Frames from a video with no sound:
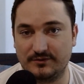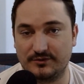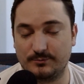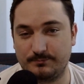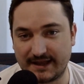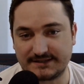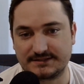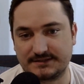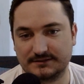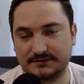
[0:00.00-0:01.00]
The
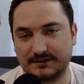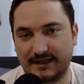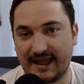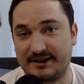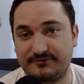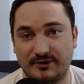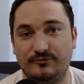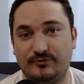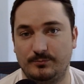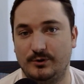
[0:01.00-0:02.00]
best NFL
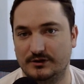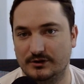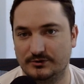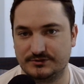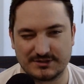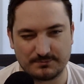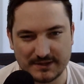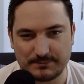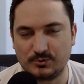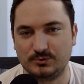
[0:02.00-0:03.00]
football coaches, the
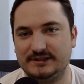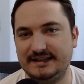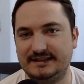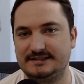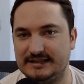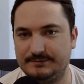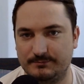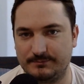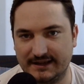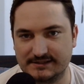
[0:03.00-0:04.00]
people who lead a team the
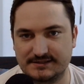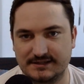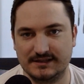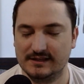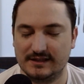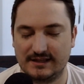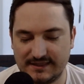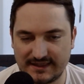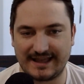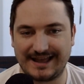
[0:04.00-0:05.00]
best,
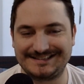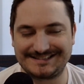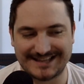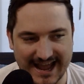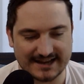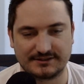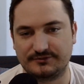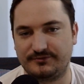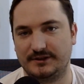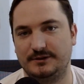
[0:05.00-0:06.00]
they attack the
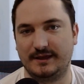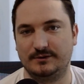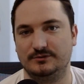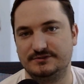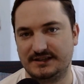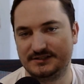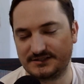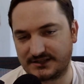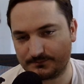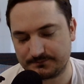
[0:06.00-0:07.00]
fundamentals. They
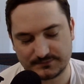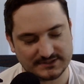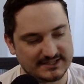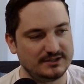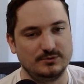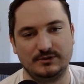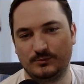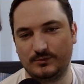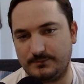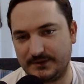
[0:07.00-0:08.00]
just continually
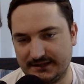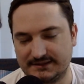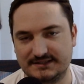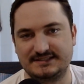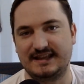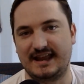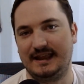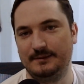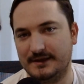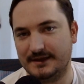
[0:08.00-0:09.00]
repeat the
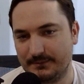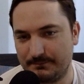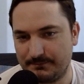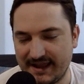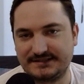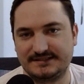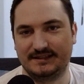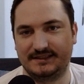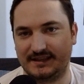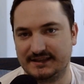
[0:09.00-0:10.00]
same basic
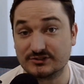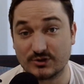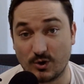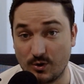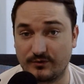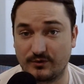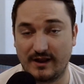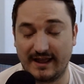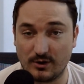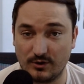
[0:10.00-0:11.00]
things over
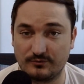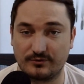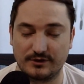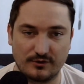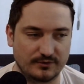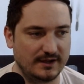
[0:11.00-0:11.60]
and over and over.